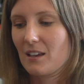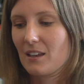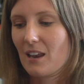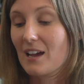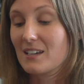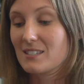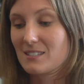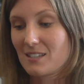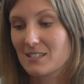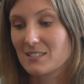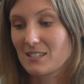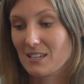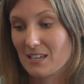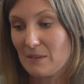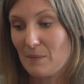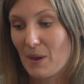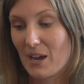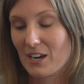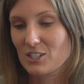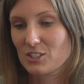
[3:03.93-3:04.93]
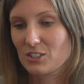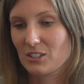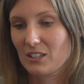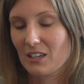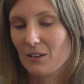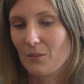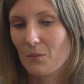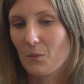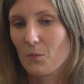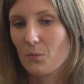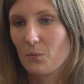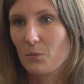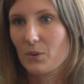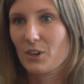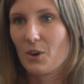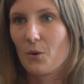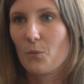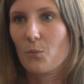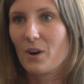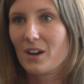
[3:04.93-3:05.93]
And I said to him, actually,
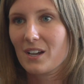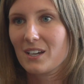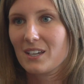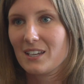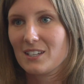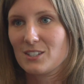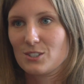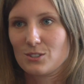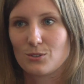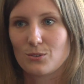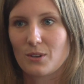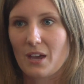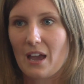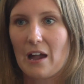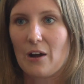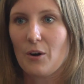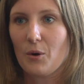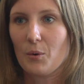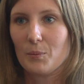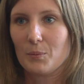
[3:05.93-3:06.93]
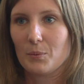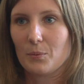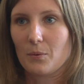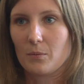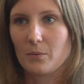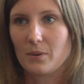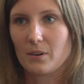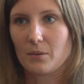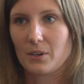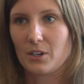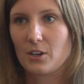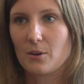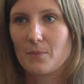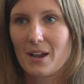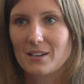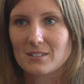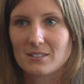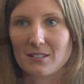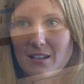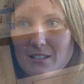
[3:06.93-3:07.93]
what can I do to help when we go
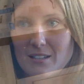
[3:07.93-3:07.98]
back to the